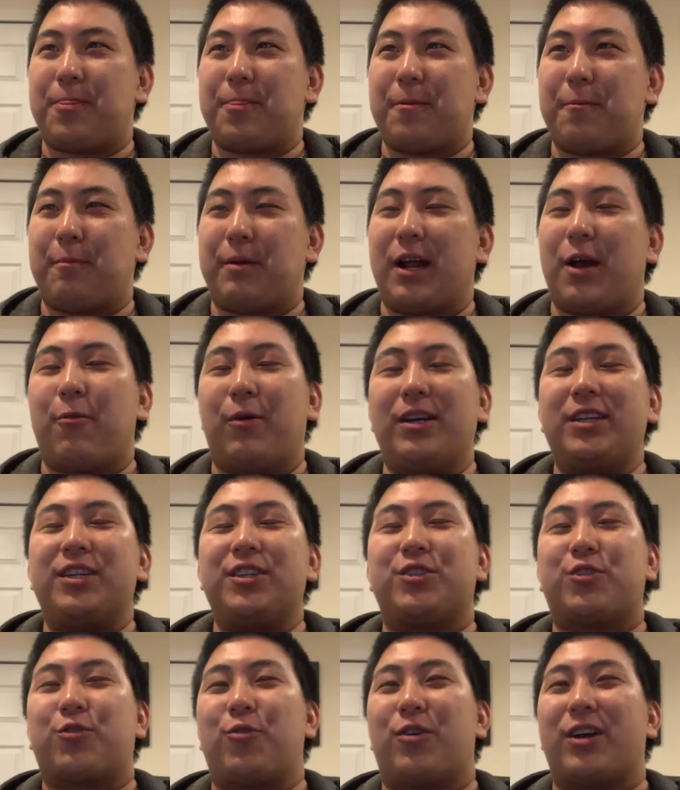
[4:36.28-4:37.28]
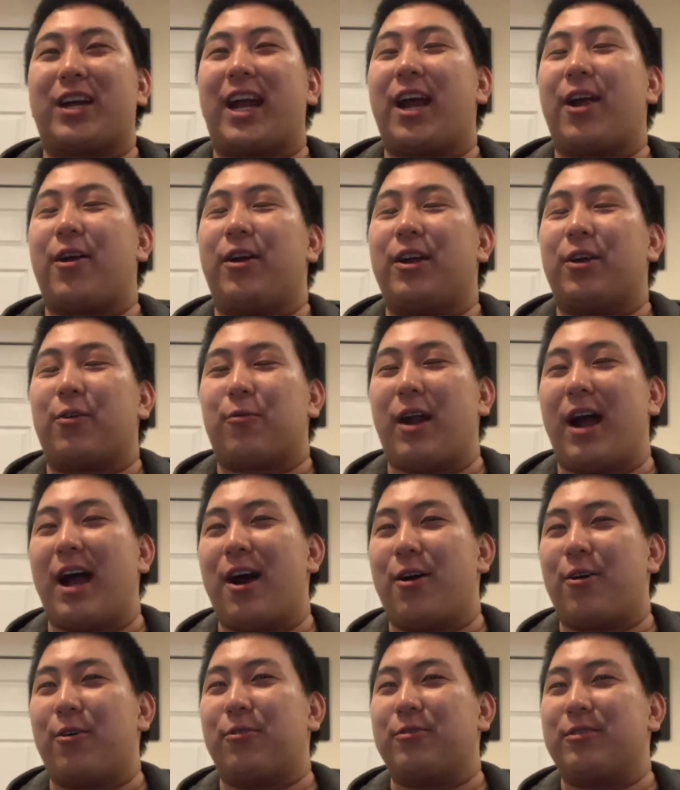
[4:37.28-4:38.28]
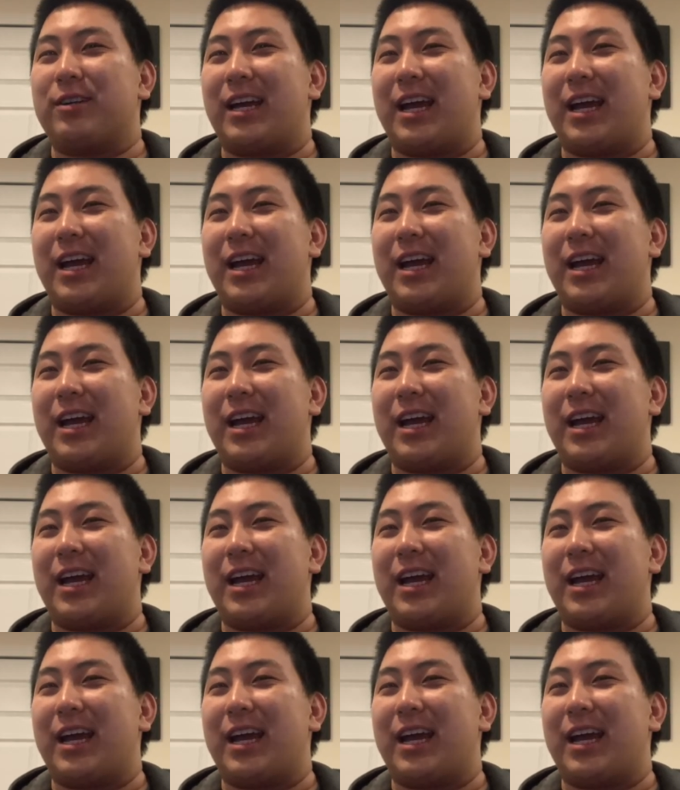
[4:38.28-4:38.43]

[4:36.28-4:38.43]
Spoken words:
But I went to school carrying around